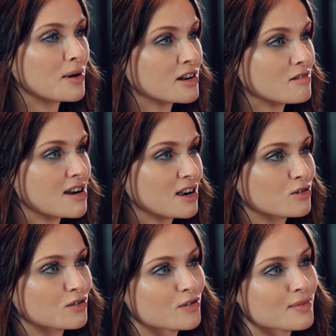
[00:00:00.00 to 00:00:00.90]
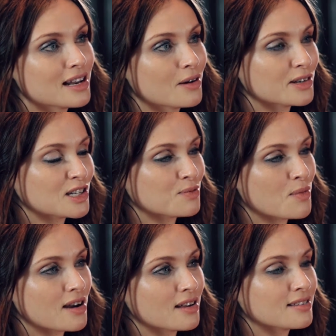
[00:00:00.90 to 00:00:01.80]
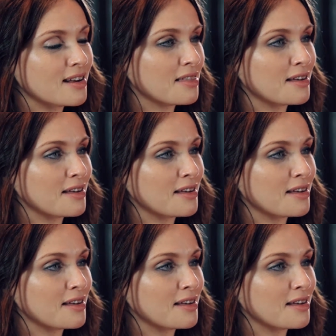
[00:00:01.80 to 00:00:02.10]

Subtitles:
my new record, Familia, which is my 6th